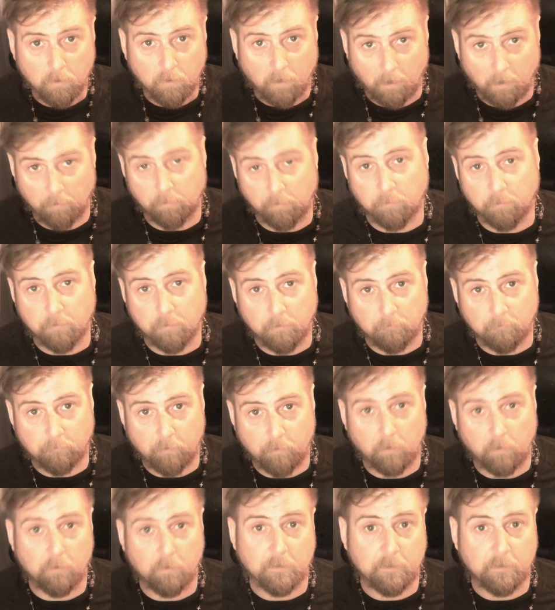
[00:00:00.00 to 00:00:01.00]
other than
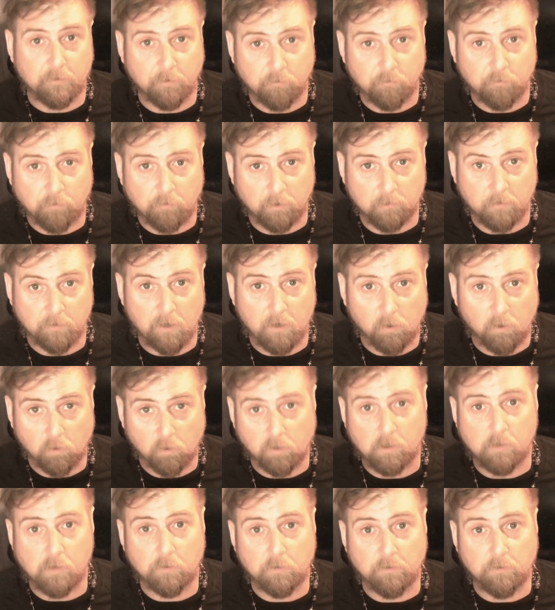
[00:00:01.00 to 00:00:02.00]
falling into drugs and
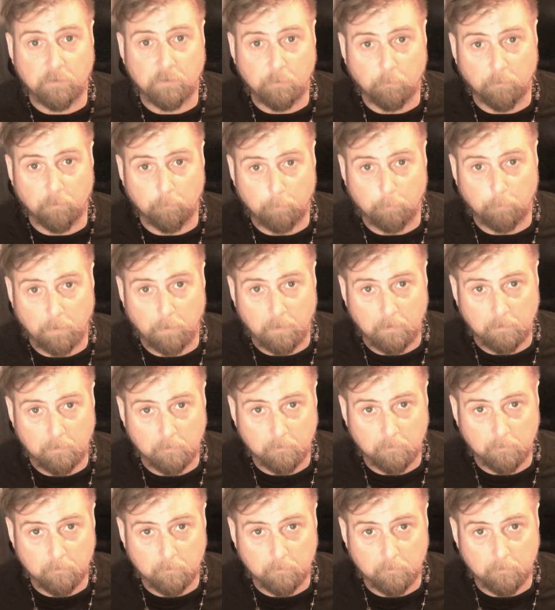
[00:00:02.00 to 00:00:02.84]
alcohol to deal with pain.